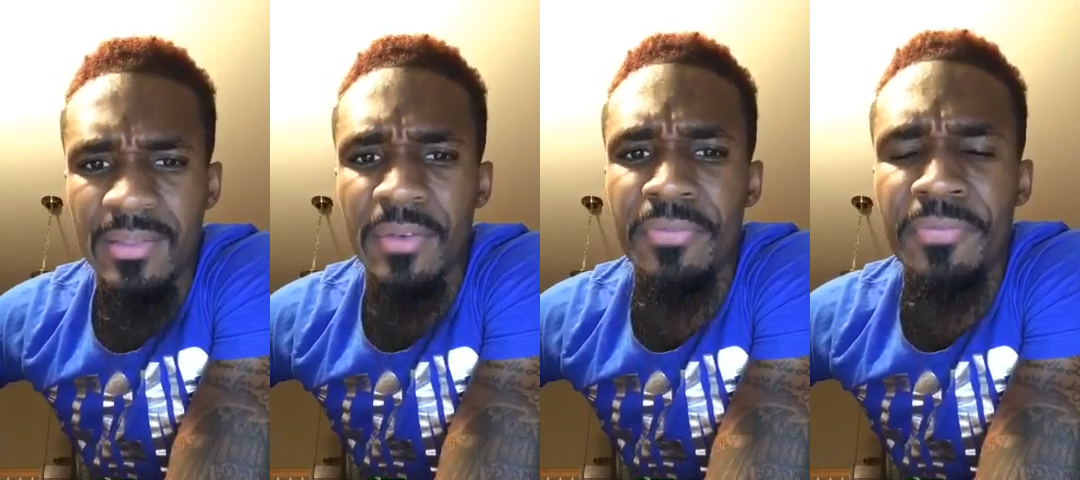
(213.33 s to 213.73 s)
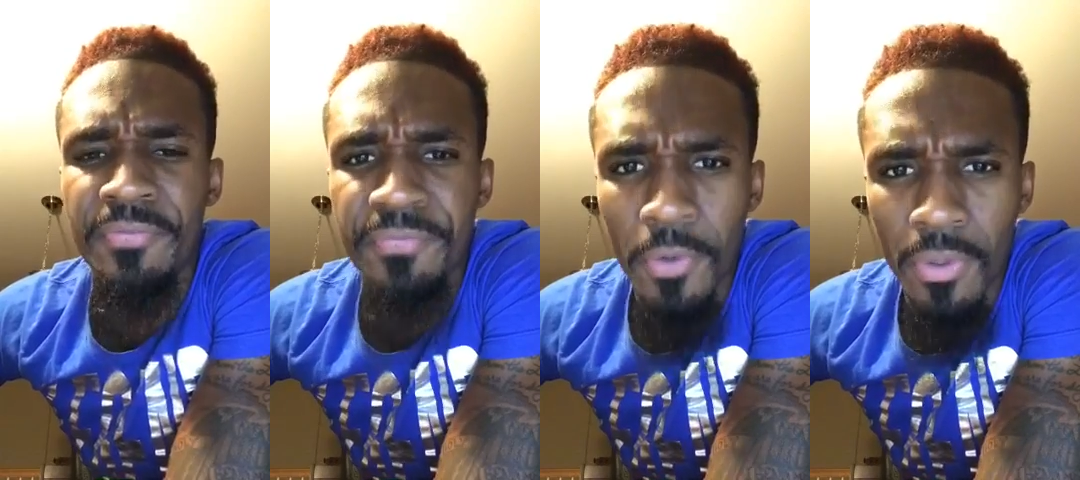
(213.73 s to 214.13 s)
the
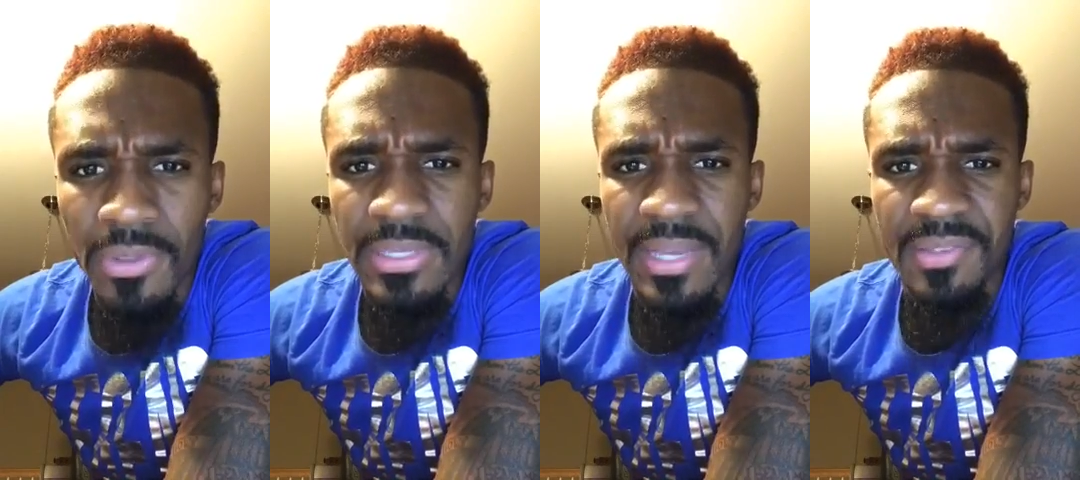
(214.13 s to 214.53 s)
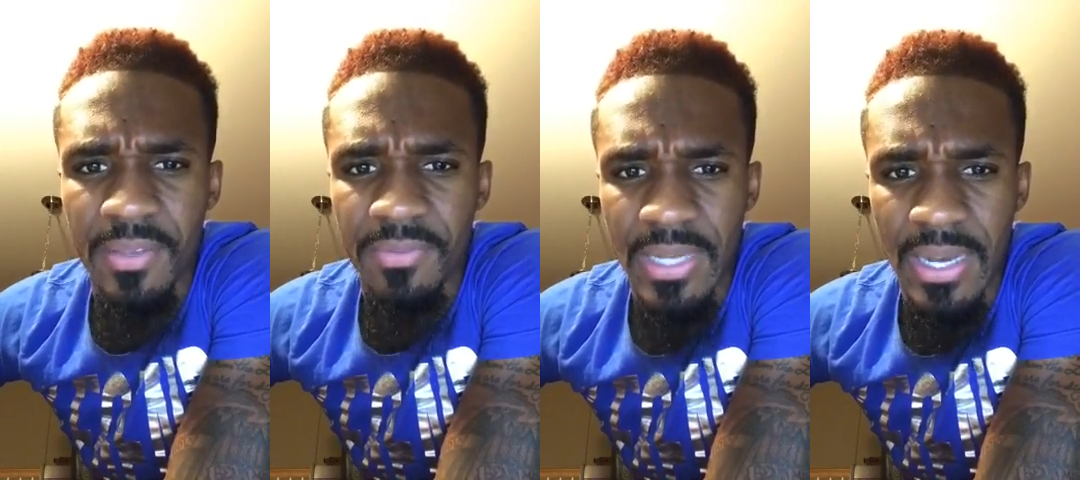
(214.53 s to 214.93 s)
fullness
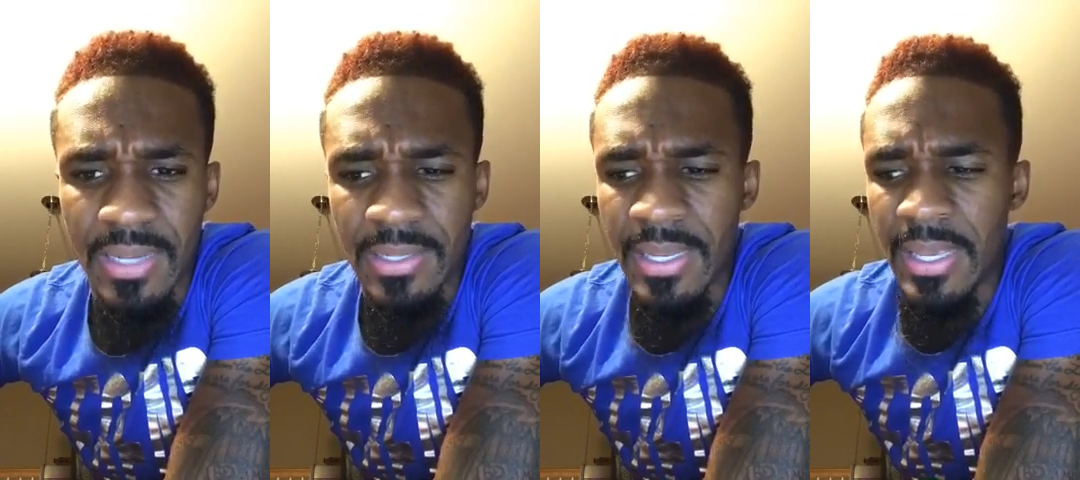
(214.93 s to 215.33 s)
of God.